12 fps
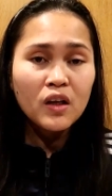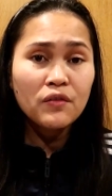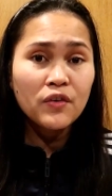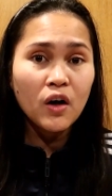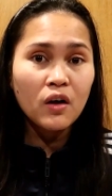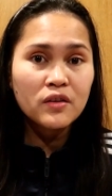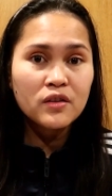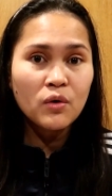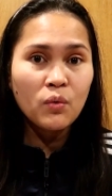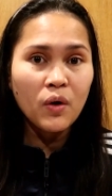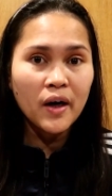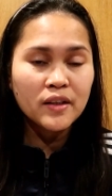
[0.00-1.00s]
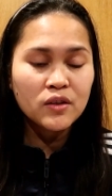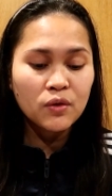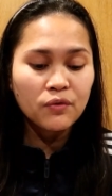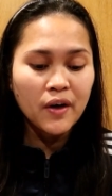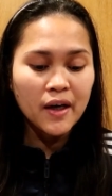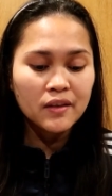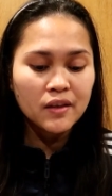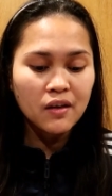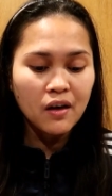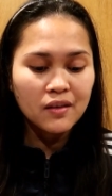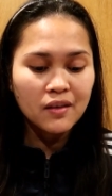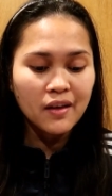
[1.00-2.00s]
If you also want to file
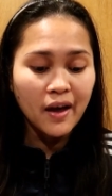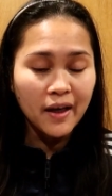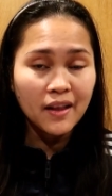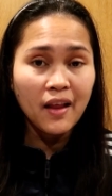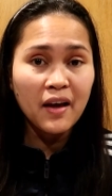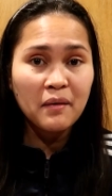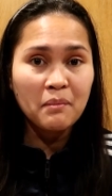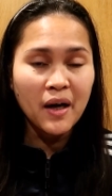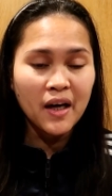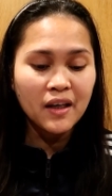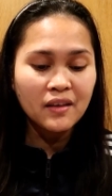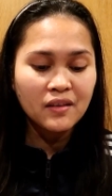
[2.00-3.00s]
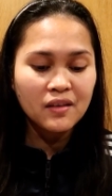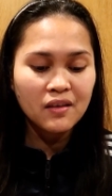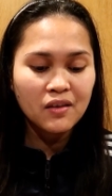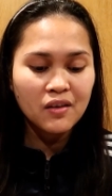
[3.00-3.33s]
it online like mine,